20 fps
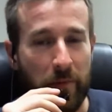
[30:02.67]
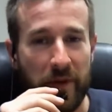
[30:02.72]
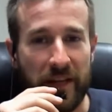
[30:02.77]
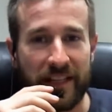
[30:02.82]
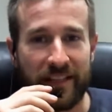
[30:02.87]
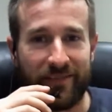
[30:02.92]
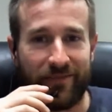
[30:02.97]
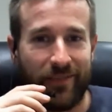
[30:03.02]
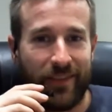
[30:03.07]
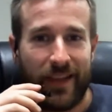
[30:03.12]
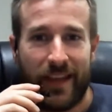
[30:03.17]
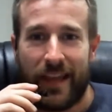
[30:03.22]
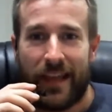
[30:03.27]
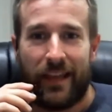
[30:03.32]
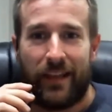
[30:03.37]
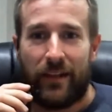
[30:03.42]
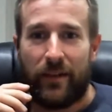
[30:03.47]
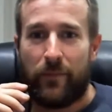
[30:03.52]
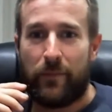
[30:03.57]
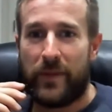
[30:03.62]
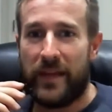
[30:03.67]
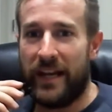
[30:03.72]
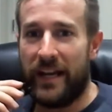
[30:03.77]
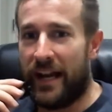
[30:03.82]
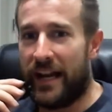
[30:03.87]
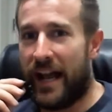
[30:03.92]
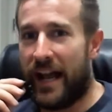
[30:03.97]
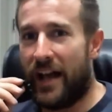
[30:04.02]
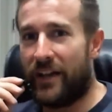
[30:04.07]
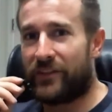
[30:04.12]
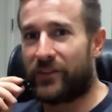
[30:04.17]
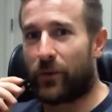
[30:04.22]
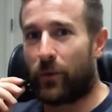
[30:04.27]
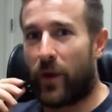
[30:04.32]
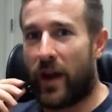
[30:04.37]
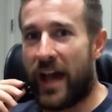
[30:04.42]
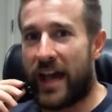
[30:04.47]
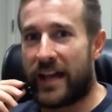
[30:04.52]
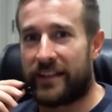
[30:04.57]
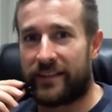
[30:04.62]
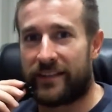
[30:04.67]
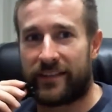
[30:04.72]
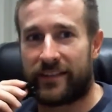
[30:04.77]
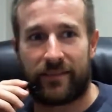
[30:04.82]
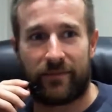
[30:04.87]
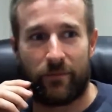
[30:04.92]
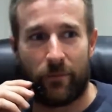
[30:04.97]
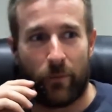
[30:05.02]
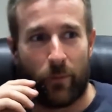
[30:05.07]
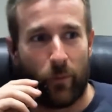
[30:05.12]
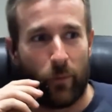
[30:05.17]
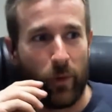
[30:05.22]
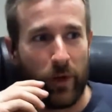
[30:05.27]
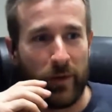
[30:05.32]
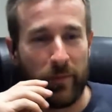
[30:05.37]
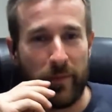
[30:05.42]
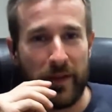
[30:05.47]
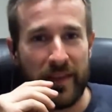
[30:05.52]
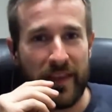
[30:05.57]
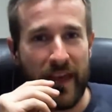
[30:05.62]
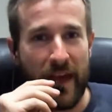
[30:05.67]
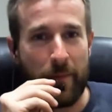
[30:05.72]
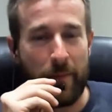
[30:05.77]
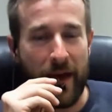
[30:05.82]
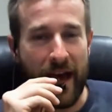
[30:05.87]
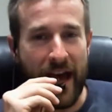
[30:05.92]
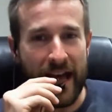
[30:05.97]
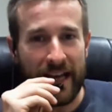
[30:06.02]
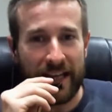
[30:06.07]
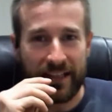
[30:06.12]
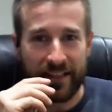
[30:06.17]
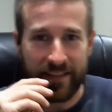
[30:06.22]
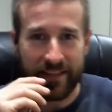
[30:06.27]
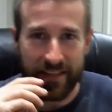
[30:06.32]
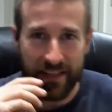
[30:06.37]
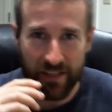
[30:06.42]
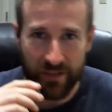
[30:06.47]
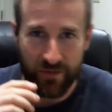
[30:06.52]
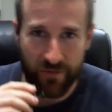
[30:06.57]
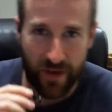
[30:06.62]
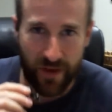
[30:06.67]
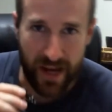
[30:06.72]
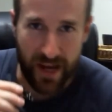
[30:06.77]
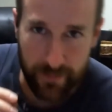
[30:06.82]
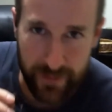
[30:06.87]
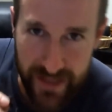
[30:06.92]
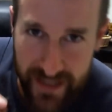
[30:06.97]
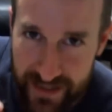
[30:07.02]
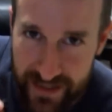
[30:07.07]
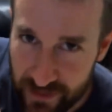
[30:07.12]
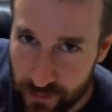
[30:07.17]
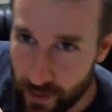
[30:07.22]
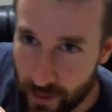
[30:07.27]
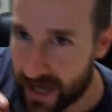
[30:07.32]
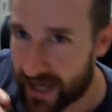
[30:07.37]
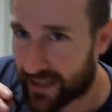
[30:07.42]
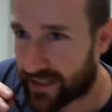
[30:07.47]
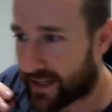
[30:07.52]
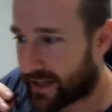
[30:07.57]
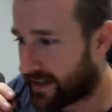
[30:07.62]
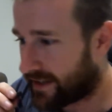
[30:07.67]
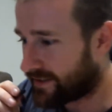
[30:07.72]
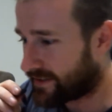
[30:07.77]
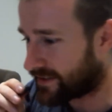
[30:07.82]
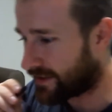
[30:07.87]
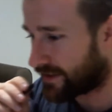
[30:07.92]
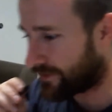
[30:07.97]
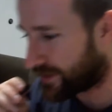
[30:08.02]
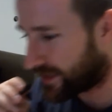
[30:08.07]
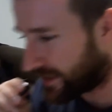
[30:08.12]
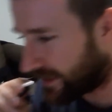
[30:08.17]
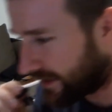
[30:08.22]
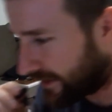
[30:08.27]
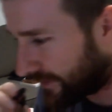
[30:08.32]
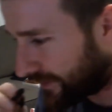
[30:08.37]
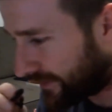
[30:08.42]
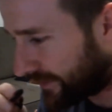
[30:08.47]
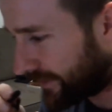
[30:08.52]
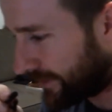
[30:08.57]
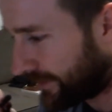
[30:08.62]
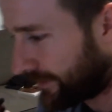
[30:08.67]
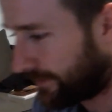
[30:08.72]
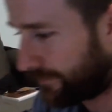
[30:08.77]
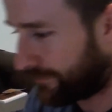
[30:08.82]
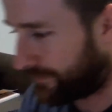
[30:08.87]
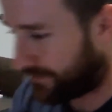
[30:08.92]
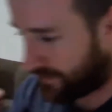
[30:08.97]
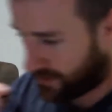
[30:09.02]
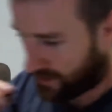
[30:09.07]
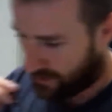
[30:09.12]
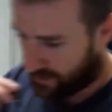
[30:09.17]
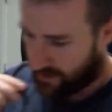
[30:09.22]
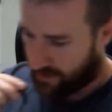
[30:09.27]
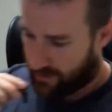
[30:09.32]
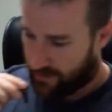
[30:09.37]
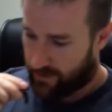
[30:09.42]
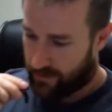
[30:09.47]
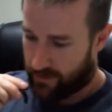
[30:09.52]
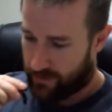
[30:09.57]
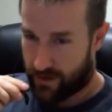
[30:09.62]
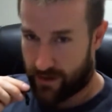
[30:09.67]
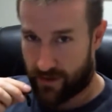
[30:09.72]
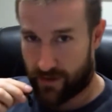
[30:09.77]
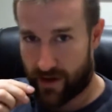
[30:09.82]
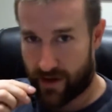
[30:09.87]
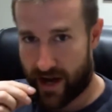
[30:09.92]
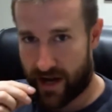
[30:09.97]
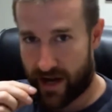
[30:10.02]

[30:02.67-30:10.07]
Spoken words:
being on house arrest wouldn't be that bad. He could see his family, his grandkids, and everything else. All right, here he is again.